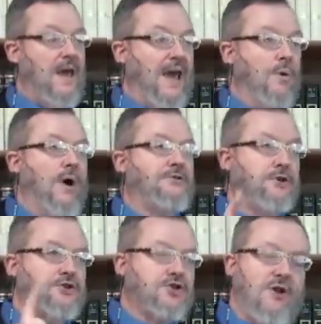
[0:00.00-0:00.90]
And what
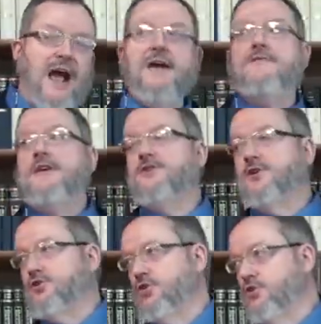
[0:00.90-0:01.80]
they're striving
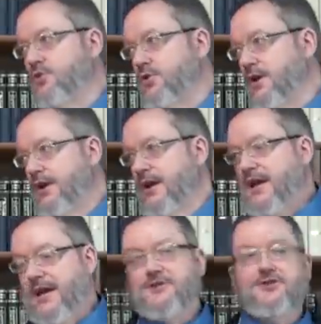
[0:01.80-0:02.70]
to do
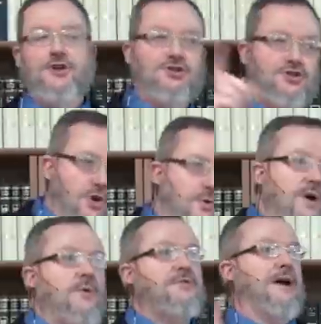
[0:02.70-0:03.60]
is to do
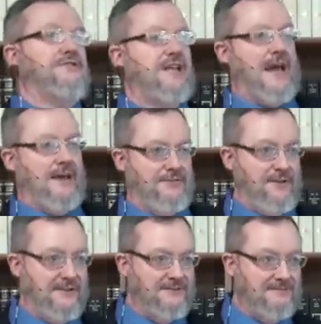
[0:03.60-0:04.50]
it without death